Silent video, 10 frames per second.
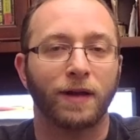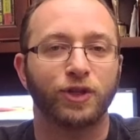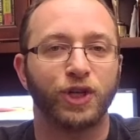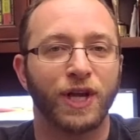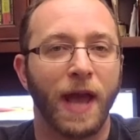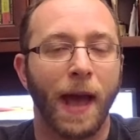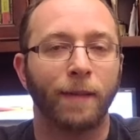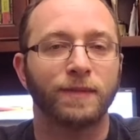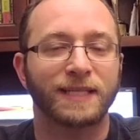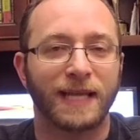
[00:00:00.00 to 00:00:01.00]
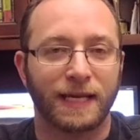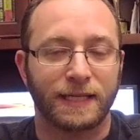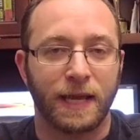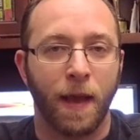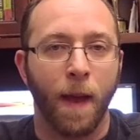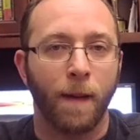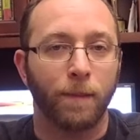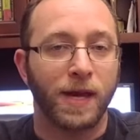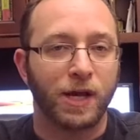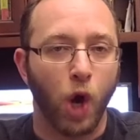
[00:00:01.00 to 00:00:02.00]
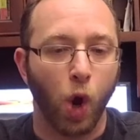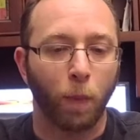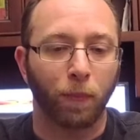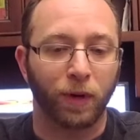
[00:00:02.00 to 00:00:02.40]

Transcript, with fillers: GM60 Pico